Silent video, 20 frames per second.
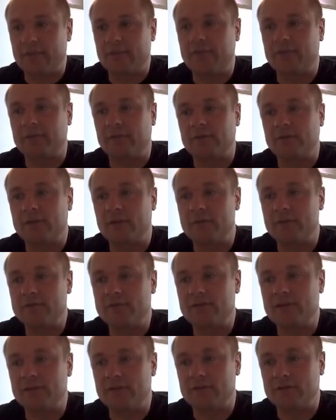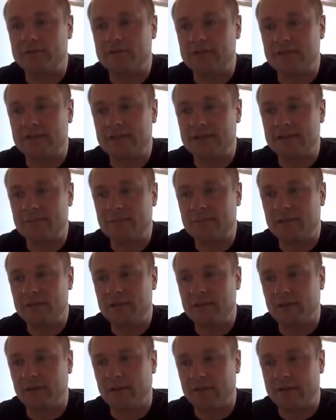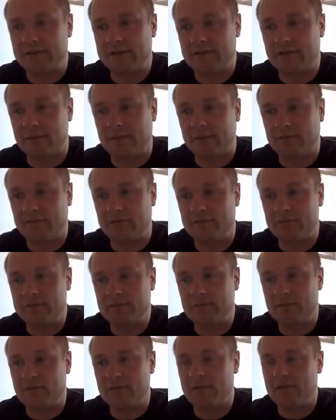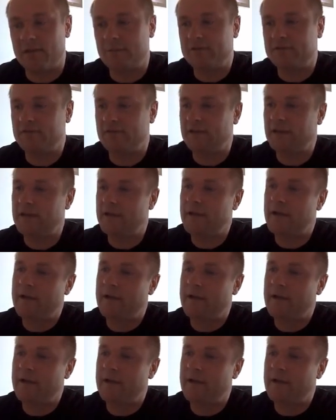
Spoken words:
So as it comes in you can see this bit, the light is coming through this part of the atmosphere,